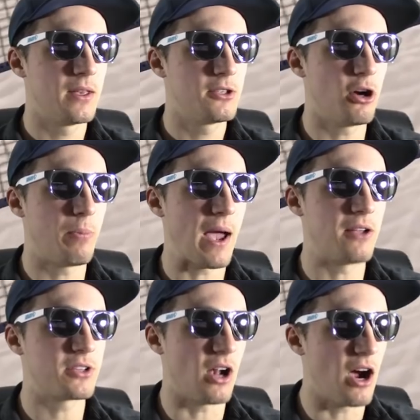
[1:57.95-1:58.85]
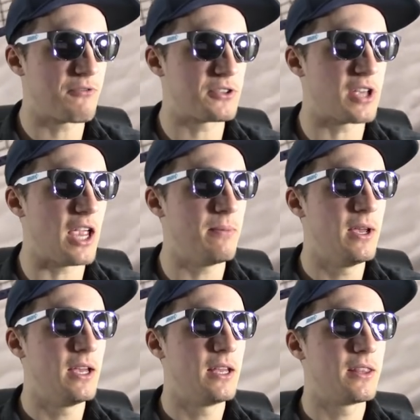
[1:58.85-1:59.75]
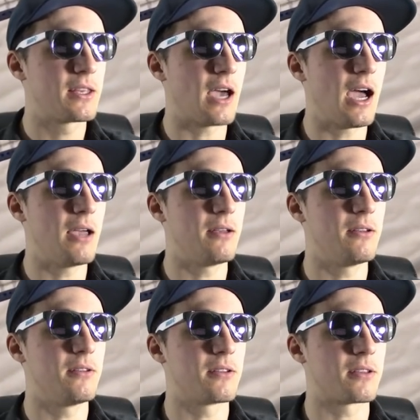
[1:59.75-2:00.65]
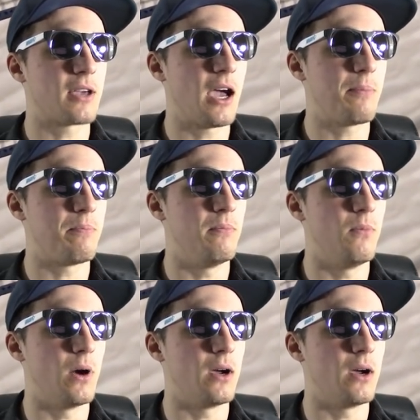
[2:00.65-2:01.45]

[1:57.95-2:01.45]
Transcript: Joe pounds it off the tape. The guy, the guy, what,